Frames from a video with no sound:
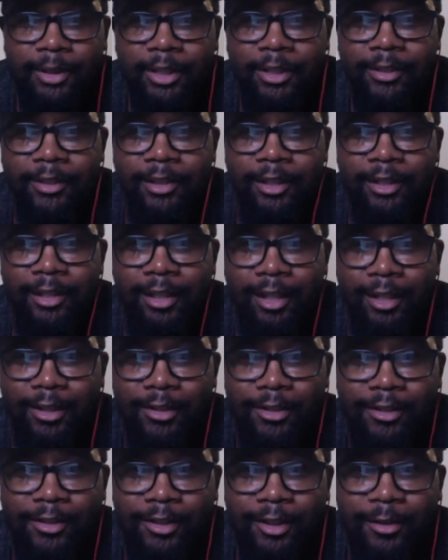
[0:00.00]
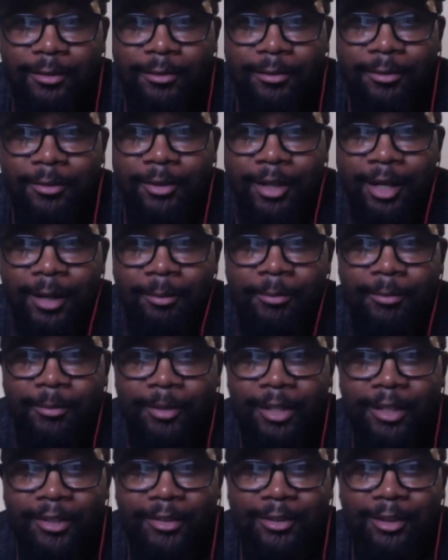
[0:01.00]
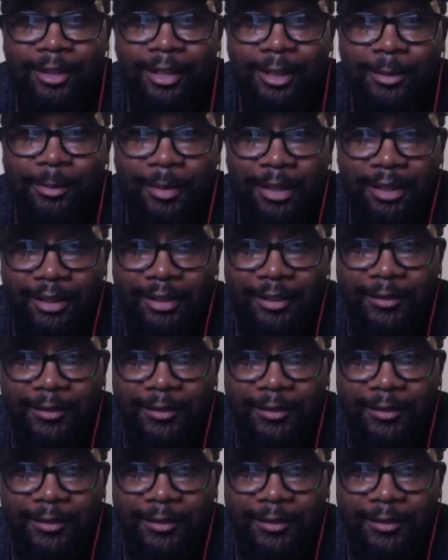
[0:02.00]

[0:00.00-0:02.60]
You need to enlarge yourself. They're just looking at me.